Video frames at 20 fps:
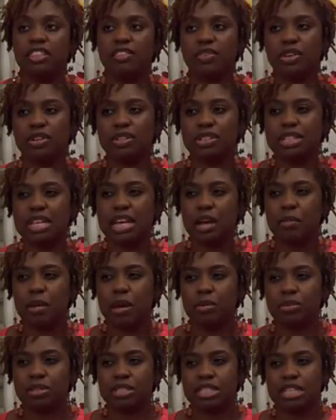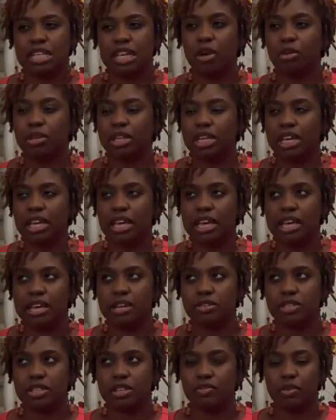the first time I was only in
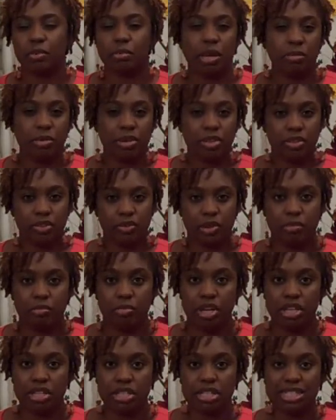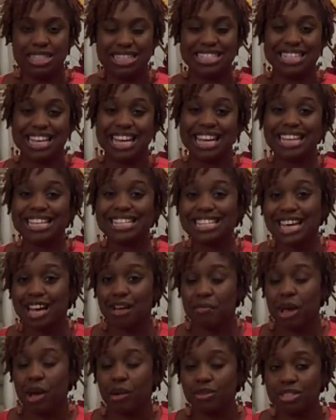counseling for maybe three months. The second
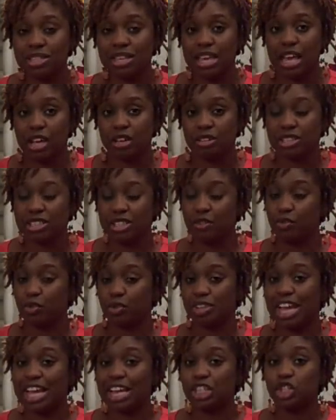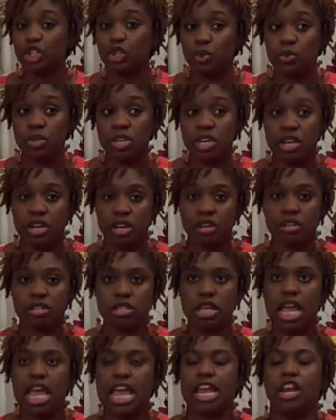time I was in counseling for like two
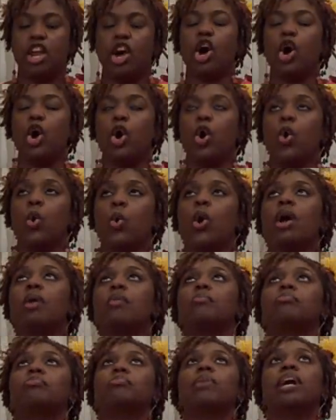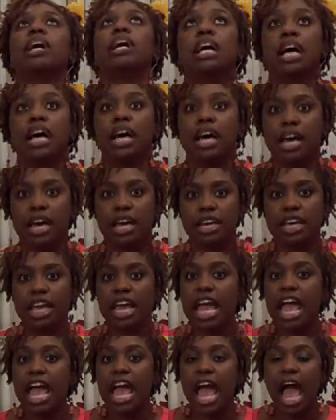years. And oh my God,
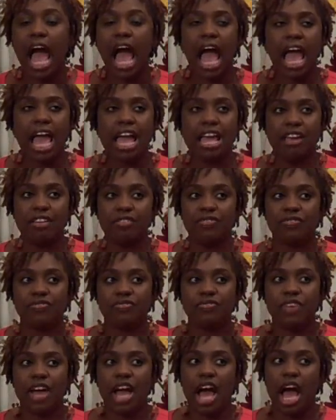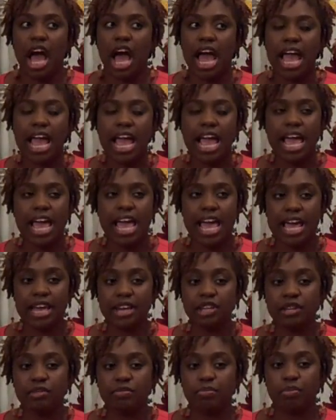if I
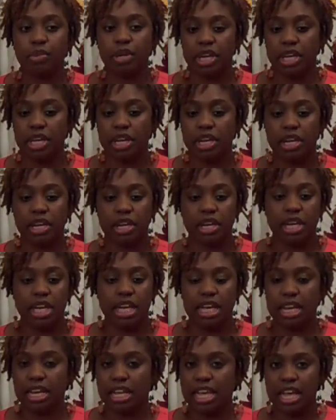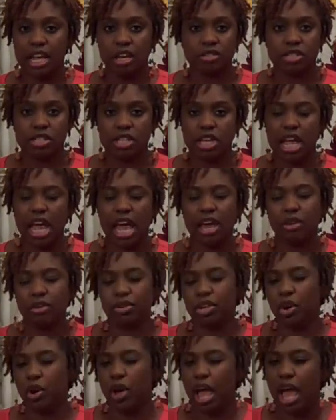hadn't been in counseling, I
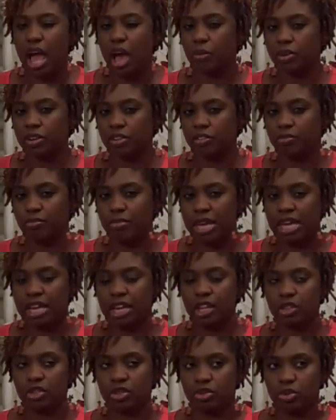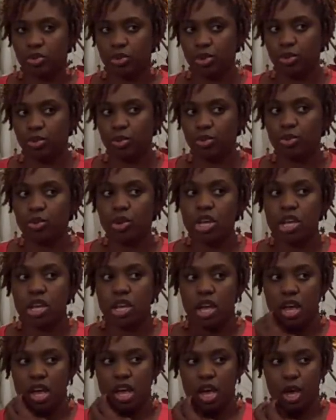don't know how I would have made it through
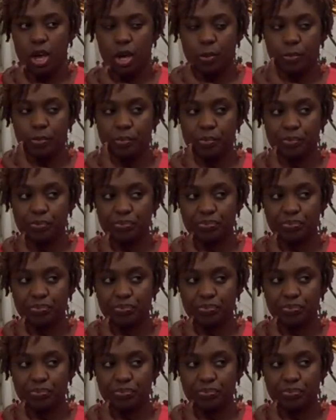um,